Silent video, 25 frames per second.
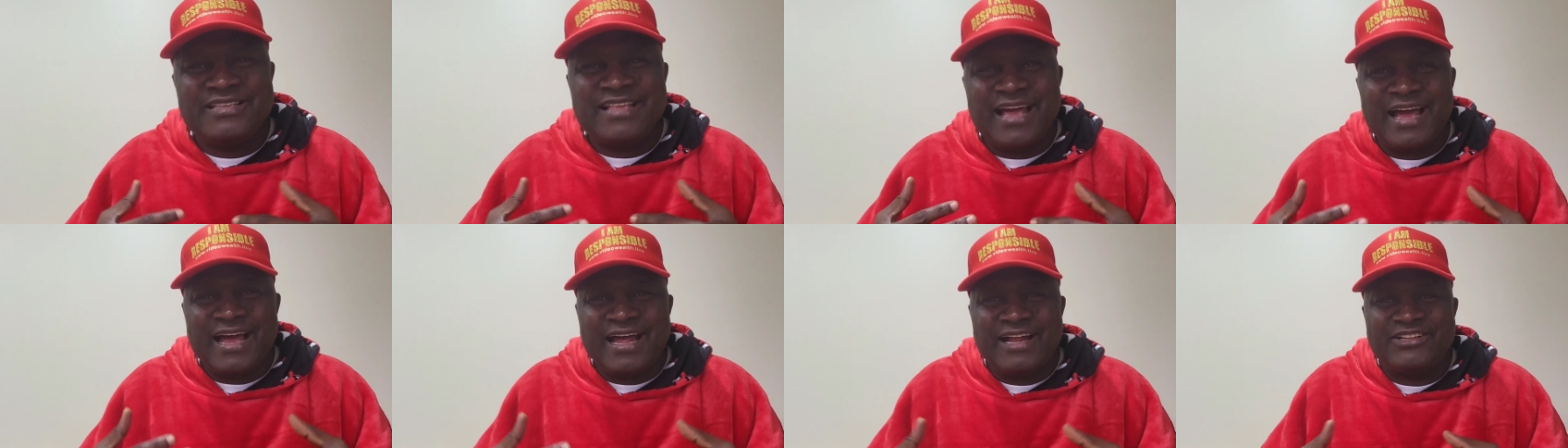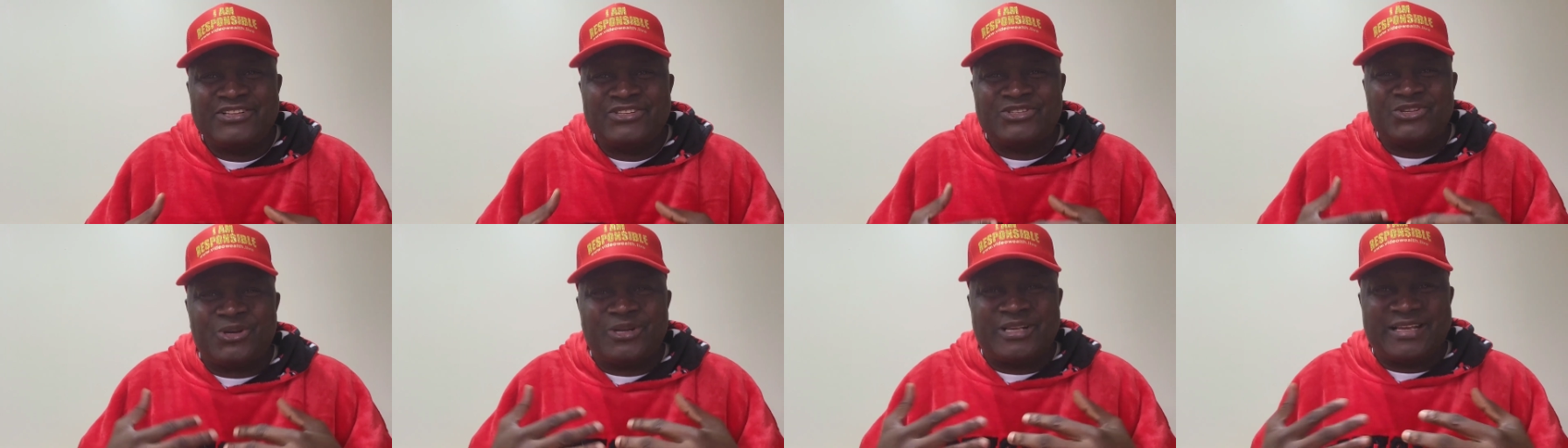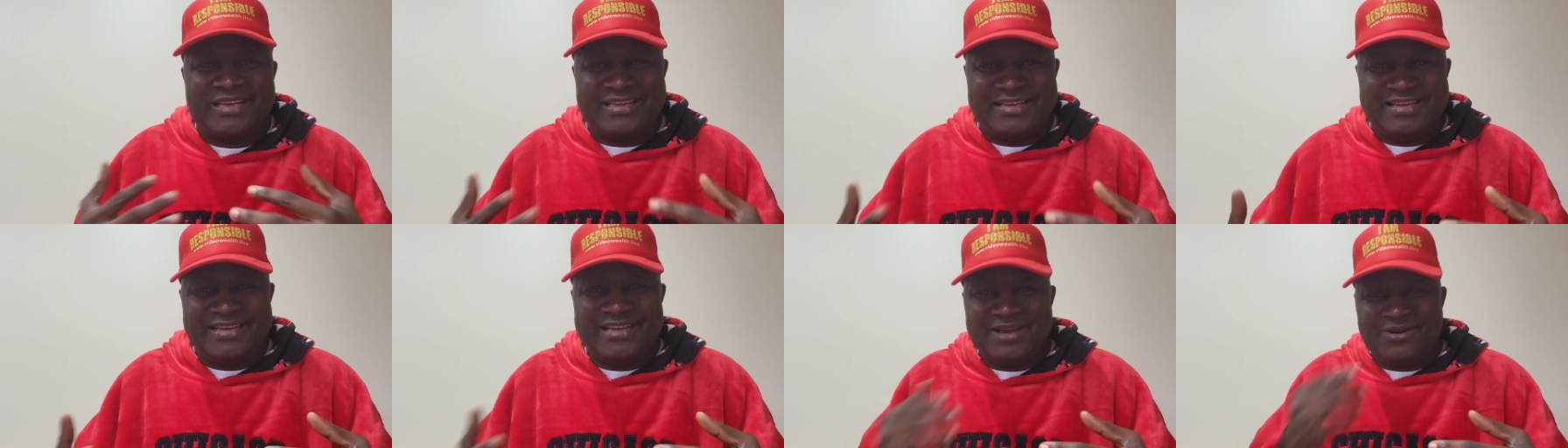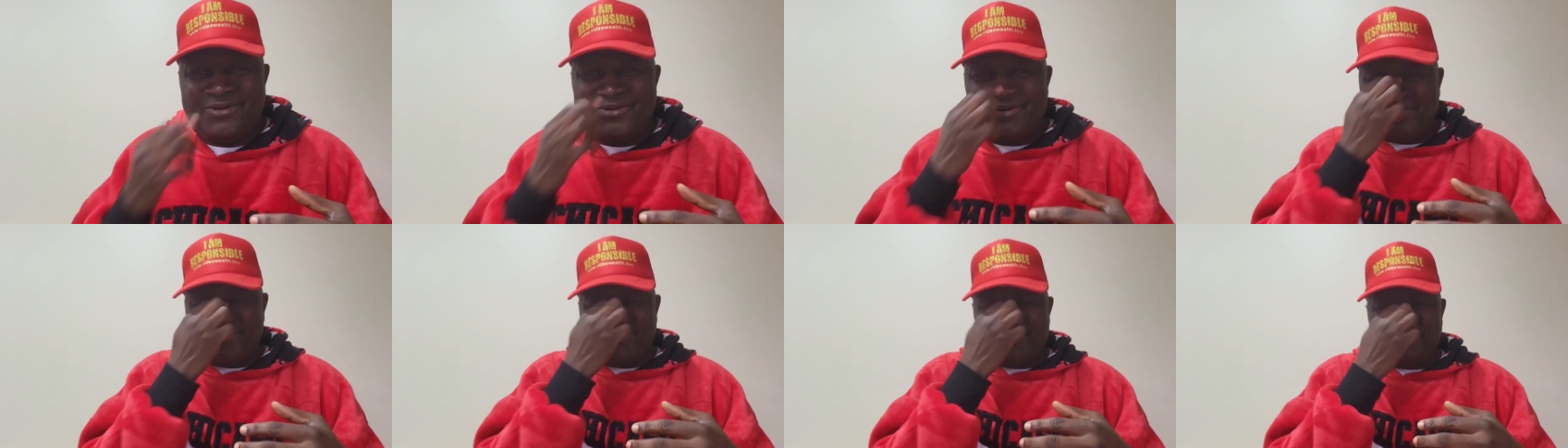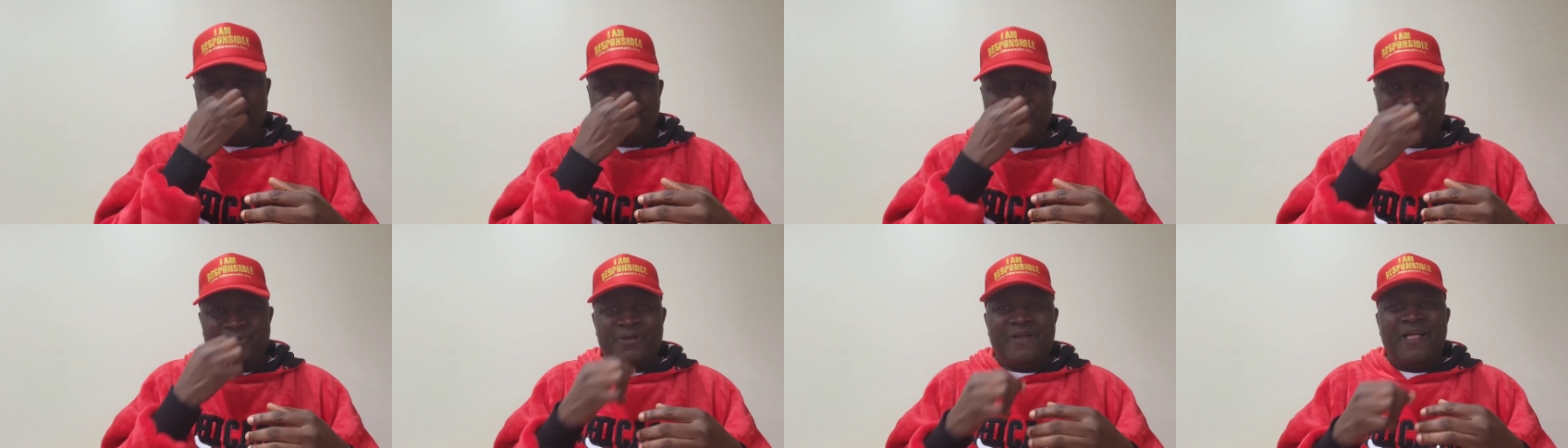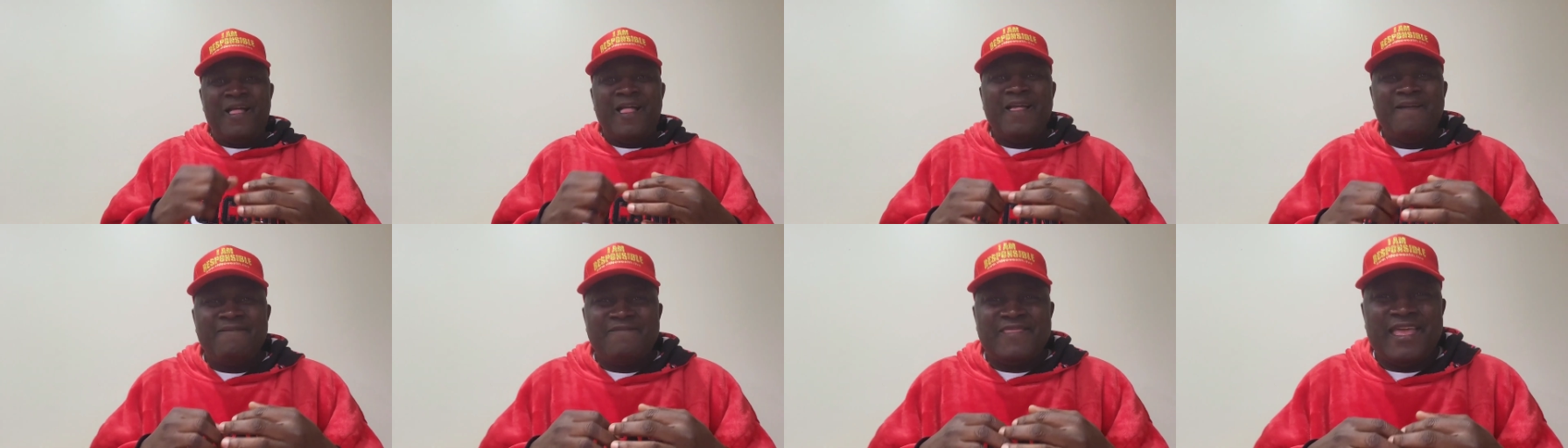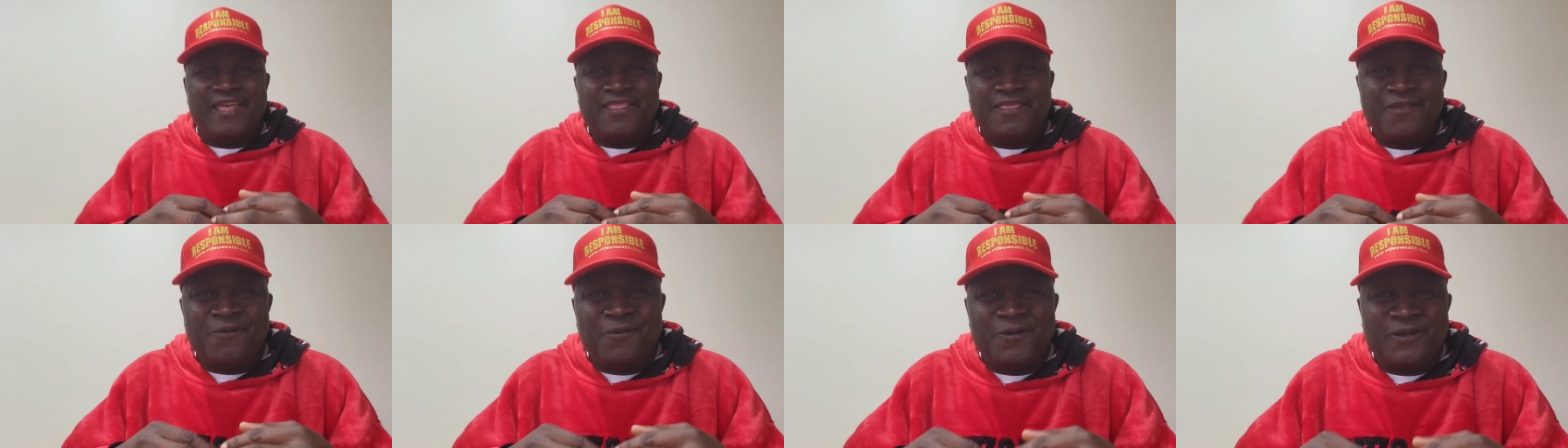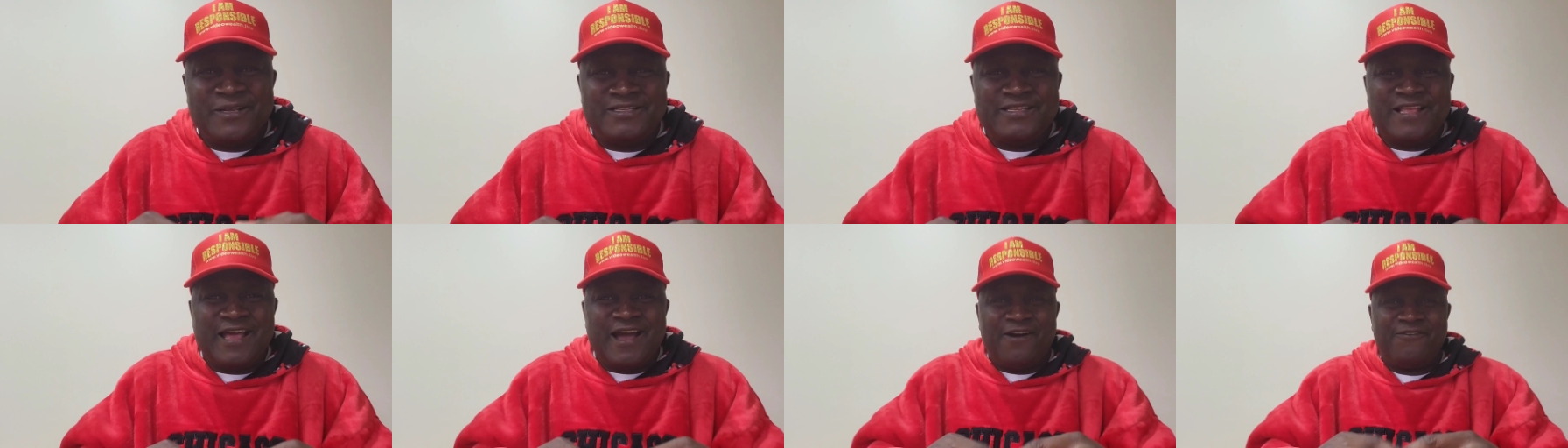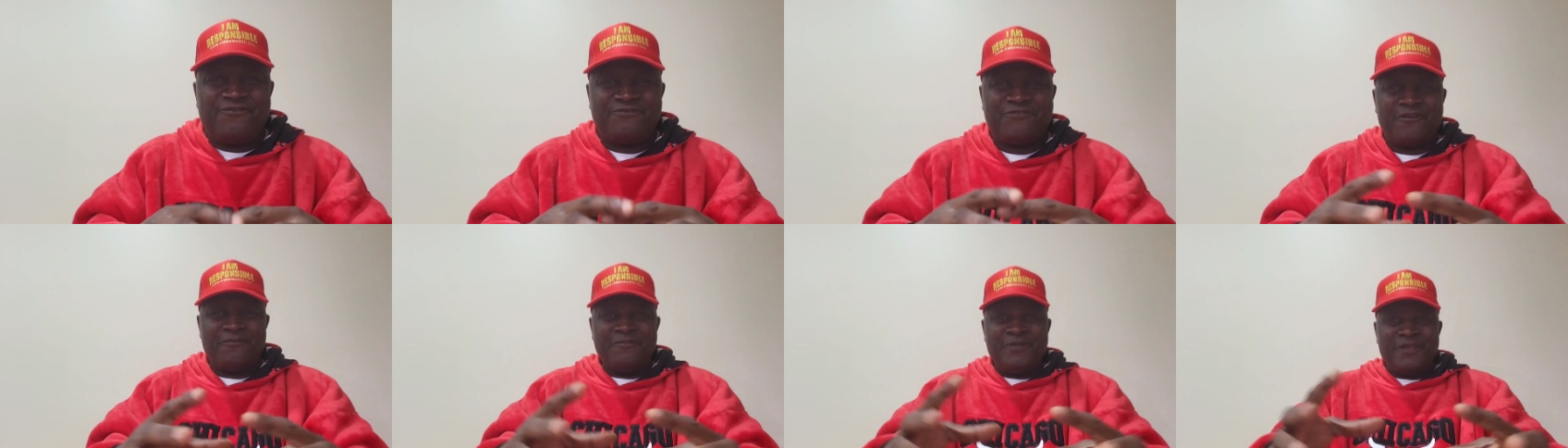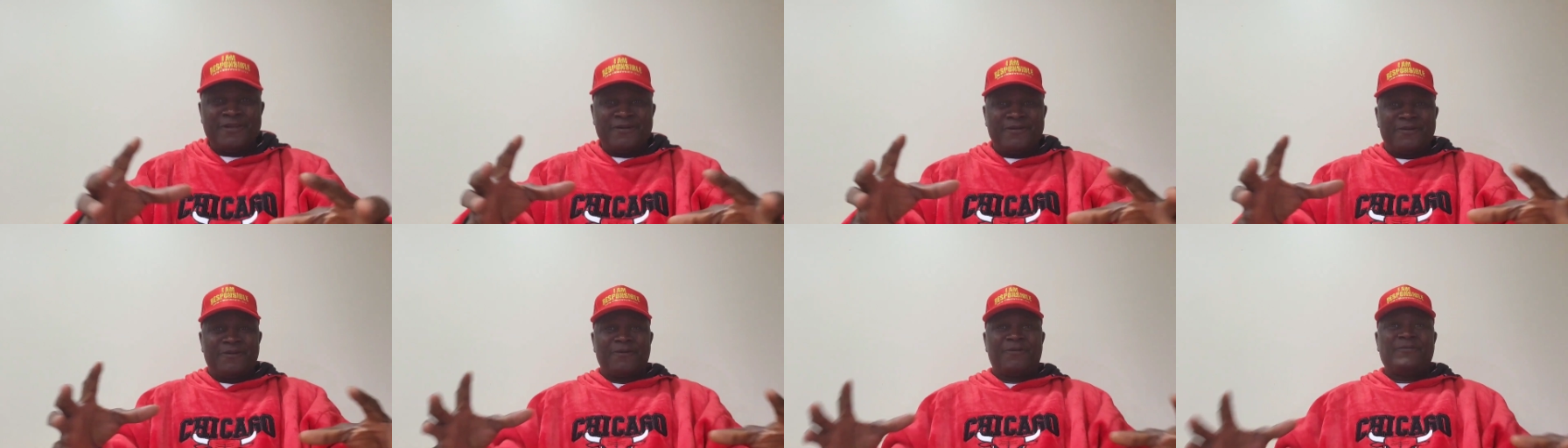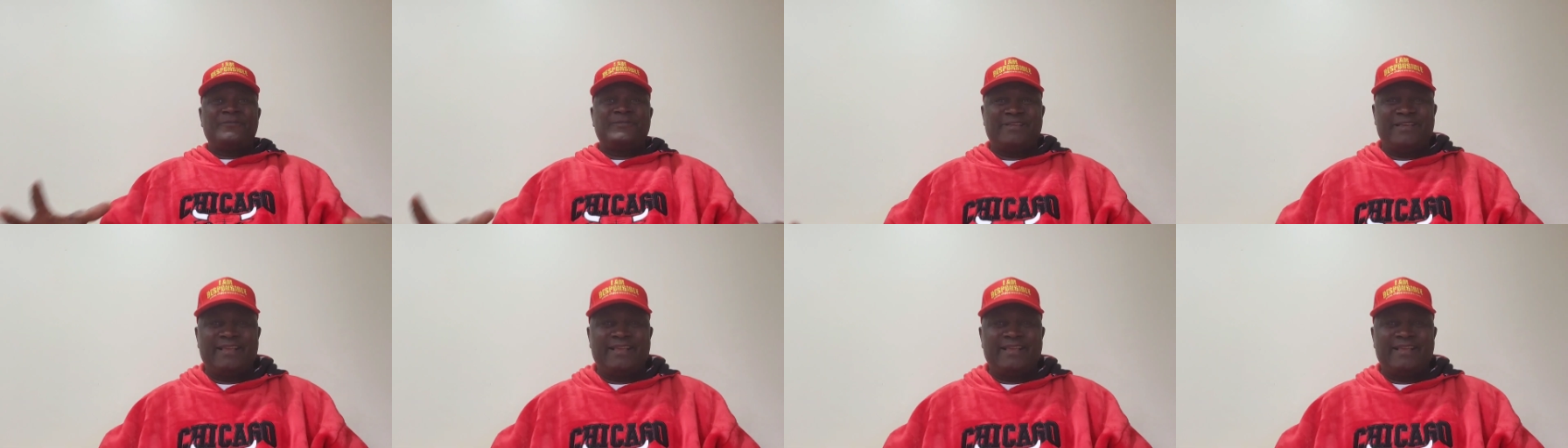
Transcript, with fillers: that are talking down on you. They're the ones that are forming groups